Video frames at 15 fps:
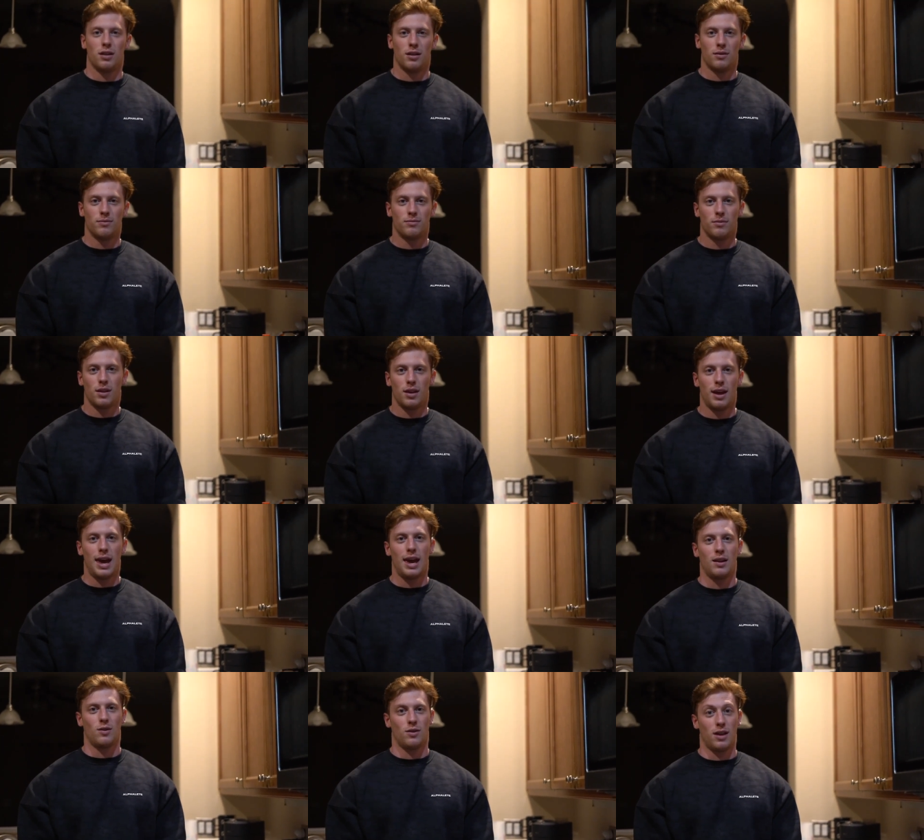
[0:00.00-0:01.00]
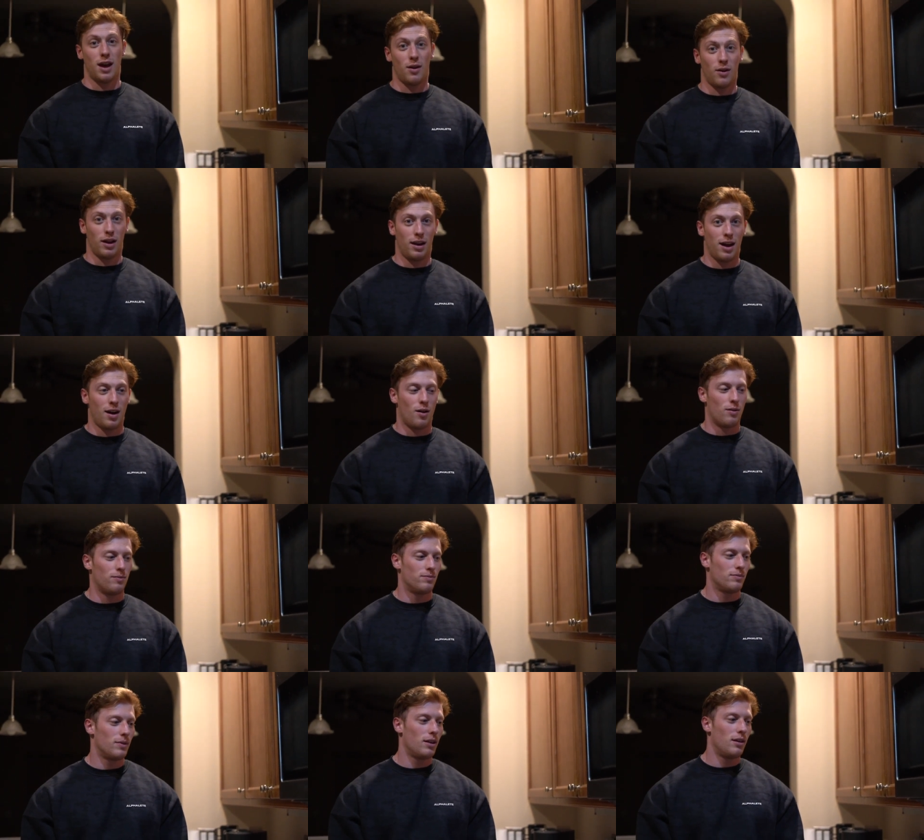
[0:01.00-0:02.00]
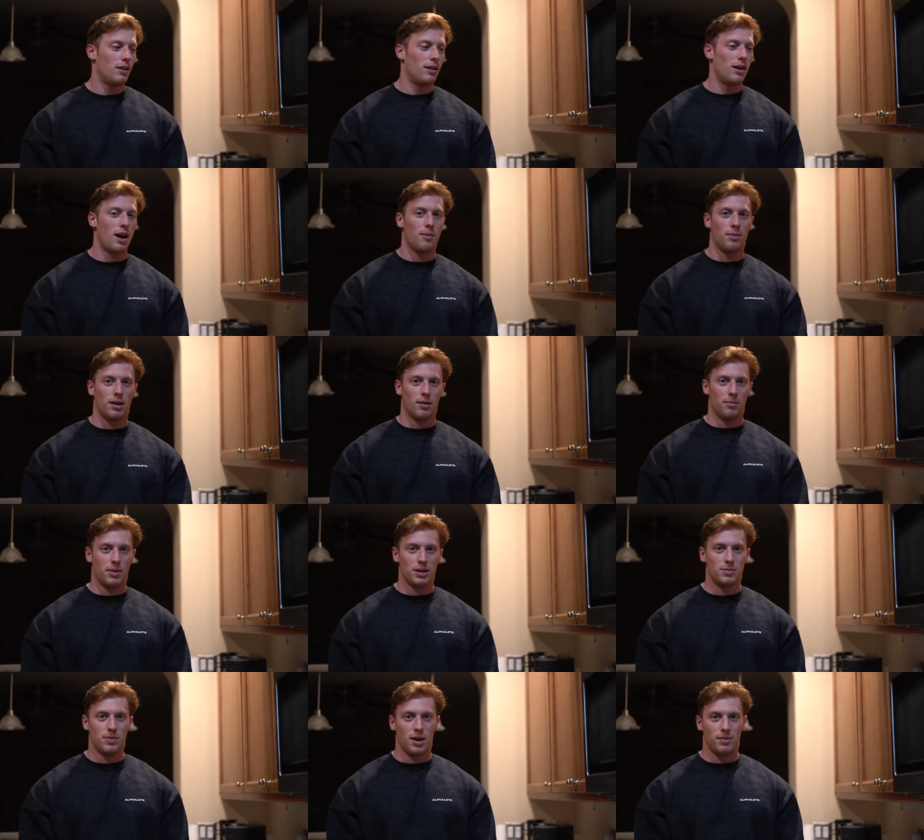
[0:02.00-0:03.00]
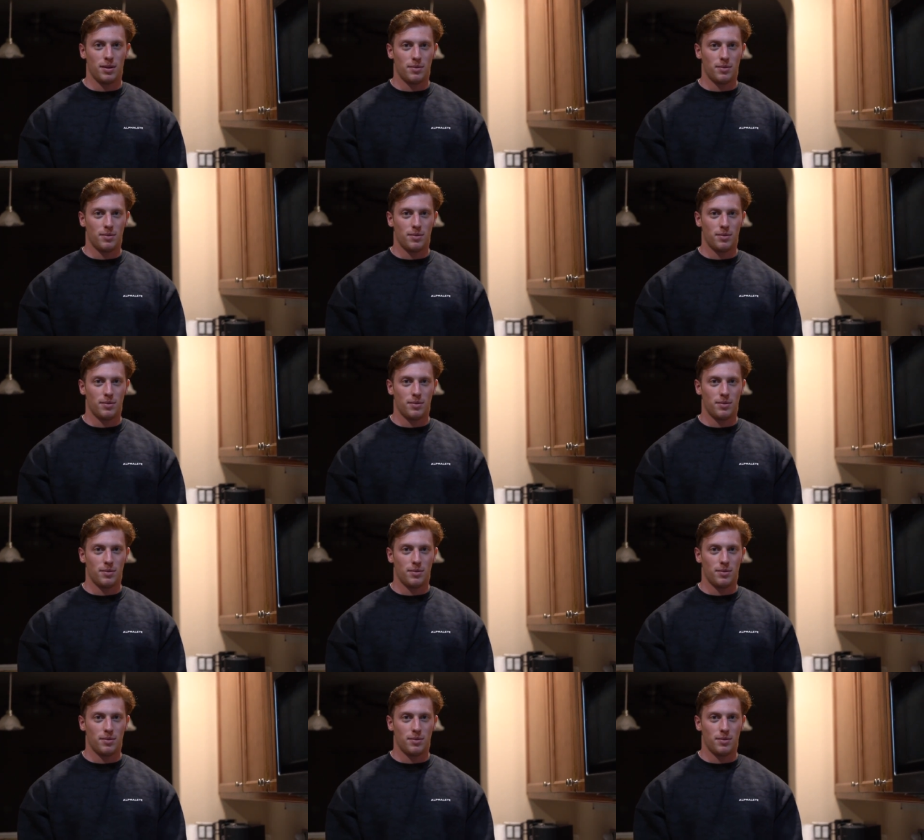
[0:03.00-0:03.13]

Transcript: to handle that right now. Mm. I'm being a bitch baby